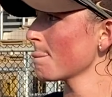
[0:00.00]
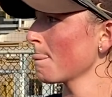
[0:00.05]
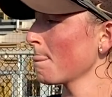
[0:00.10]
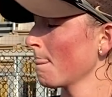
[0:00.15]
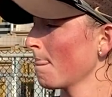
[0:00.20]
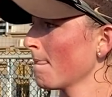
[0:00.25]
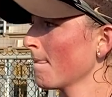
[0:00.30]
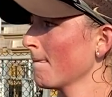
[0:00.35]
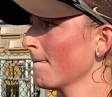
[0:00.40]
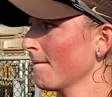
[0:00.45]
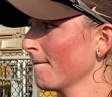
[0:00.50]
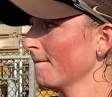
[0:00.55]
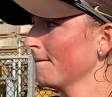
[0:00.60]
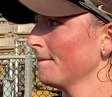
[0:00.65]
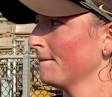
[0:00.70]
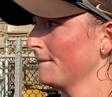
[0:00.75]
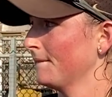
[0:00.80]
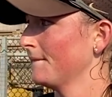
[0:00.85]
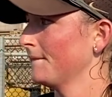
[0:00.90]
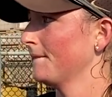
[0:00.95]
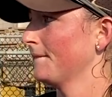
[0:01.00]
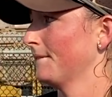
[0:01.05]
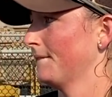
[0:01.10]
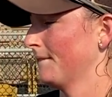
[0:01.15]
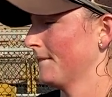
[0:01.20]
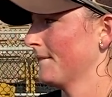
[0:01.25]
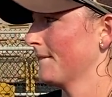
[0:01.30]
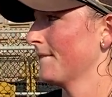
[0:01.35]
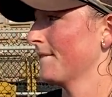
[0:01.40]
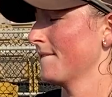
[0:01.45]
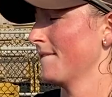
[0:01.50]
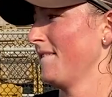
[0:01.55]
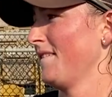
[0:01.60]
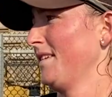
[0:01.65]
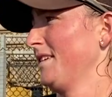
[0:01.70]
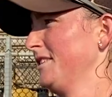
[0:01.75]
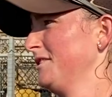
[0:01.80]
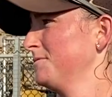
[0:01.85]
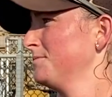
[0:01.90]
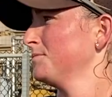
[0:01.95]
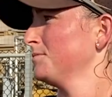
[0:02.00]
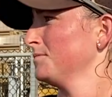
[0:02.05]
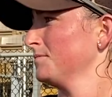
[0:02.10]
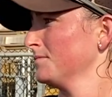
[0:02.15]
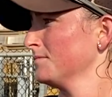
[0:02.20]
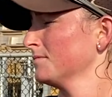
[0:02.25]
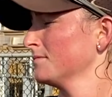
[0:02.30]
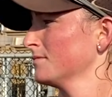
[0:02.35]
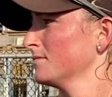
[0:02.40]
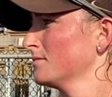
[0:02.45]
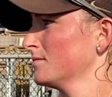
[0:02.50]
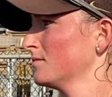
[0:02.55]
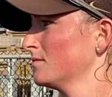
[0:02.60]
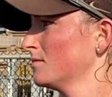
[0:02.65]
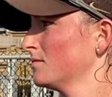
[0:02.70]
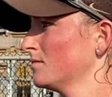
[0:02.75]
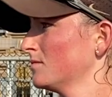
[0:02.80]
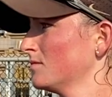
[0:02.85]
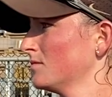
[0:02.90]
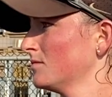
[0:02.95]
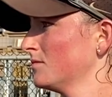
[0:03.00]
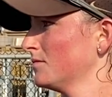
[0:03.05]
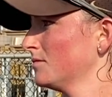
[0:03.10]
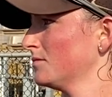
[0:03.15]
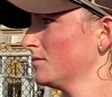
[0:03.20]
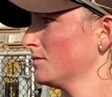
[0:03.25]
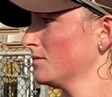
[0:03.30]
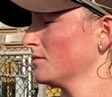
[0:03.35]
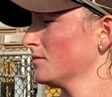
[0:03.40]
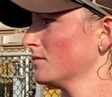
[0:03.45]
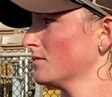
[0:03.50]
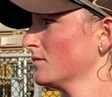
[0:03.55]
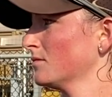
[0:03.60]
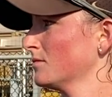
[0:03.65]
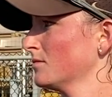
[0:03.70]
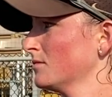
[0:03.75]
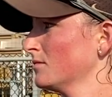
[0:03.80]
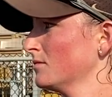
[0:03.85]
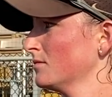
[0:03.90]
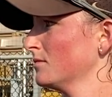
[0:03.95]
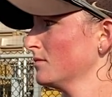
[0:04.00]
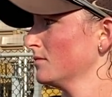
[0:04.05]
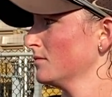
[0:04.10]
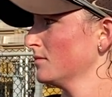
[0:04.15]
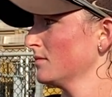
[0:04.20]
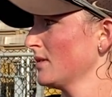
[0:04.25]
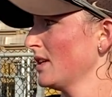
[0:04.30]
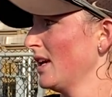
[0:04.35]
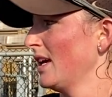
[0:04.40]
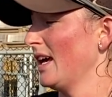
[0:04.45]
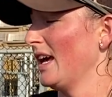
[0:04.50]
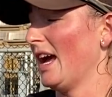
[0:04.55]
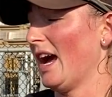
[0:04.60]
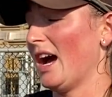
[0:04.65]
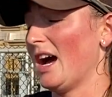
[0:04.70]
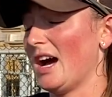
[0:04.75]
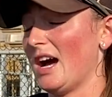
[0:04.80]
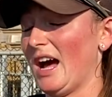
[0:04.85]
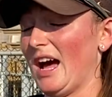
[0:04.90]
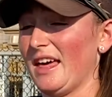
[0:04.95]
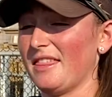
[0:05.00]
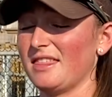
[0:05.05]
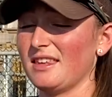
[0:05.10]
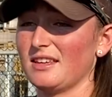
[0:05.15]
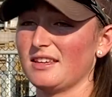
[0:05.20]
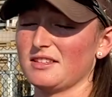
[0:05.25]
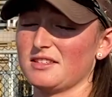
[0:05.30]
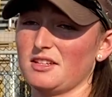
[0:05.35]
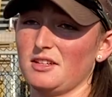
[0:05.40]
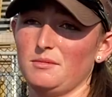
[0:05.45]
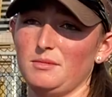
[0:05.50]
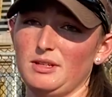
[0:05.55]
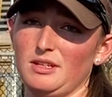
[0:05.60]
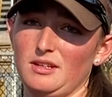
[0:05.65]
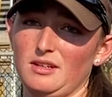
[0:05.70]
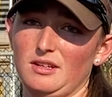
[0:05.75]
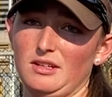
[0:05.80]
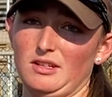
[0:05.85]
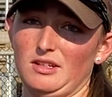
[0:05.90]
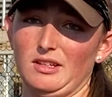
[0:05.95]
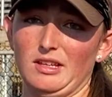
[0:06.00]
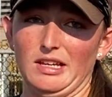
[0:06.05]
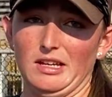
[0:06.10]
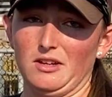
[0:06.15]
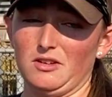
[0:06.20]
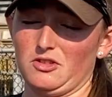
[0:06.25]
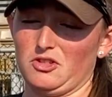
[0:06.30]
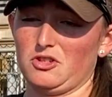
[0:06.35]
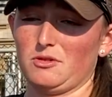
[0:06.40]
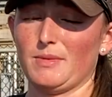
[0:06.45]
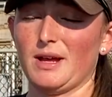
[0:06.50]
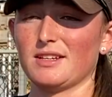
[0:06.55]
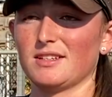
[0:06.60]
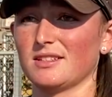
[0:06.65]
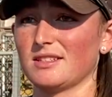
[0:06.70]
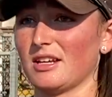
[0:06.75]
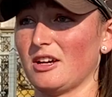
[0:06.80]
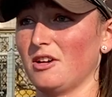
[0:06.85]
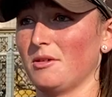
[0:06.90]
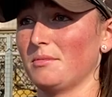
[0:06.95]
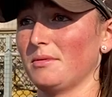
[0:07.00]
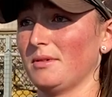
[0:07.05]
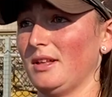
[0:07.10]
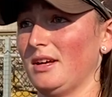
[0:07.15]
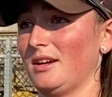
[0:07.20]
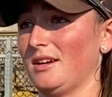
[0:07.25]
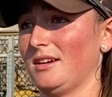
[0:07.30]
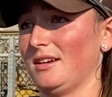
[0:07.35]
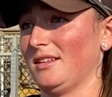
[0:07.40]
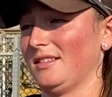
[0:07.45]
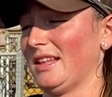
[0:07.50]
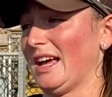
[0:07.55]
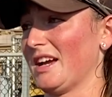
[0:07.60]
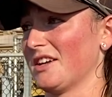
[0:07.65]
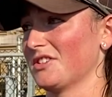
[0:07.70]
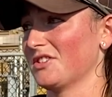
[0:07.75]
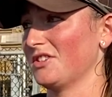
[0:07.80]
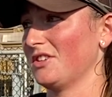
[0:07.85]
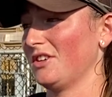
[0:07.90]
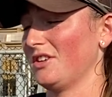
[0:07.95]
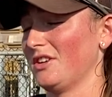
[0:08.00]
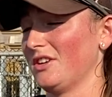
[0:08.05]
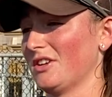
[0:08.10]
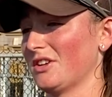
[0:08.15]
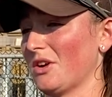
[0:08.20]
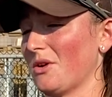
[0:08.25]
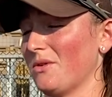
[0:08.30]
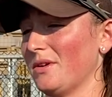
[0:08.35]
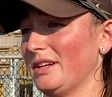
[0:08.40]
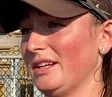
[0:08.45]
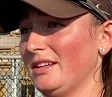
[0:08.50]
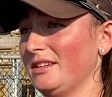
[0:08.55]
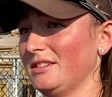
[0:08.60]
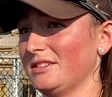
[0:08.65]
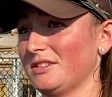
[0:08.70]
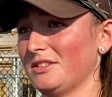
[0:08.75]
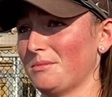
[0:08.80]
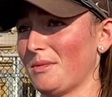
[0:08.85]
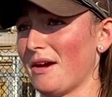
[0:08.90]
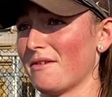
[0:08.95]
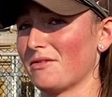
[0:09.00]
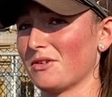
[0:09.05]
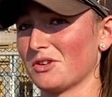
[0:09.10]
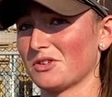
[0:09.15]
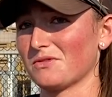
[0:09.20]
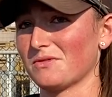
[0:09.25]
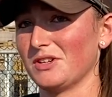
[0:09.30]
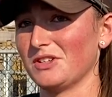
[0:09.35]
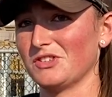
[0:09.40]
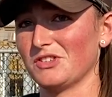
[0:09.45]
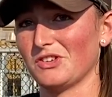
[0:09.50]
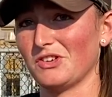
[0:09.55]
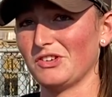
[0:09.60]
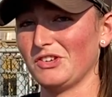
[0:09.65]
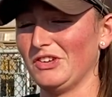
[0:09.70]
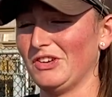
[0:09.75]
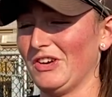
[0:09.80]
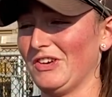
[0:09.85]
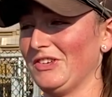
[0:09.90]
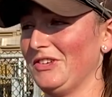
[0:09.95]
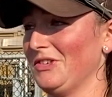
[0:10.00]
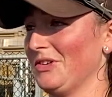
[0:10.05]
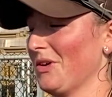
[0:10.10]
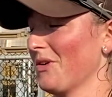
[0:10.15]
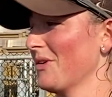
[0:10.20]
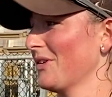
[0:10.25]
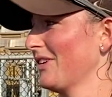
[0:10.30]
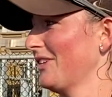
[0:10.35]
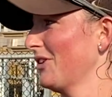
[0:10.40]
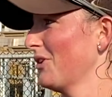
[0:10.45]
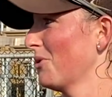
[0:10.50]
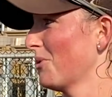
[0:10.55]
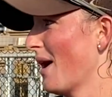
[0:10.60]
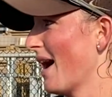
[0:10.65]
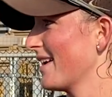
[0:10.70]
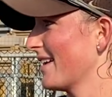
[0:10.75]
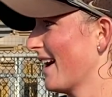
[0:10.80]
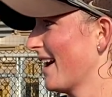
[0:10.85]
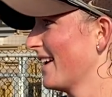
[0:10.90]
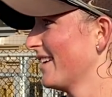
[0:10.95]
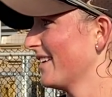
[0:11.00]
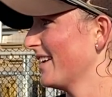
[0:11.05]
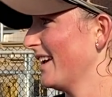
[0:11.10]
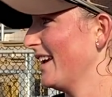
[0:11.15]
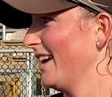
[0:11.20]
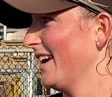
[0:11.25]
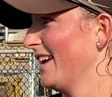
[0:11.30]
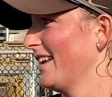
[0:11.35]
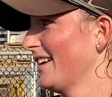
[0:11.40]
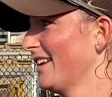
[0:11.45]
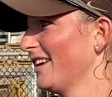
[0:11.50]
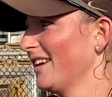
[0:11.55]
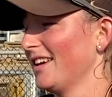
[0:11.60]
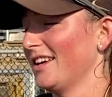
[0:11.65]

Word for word: similar, stacked region, all four games, teams were good. How does that experience help you this time around? Uh, I think it's going to be a, uh, like a tremendous help. Uh, last year, going into my first regional, you know, you go in a little wide-eyed, and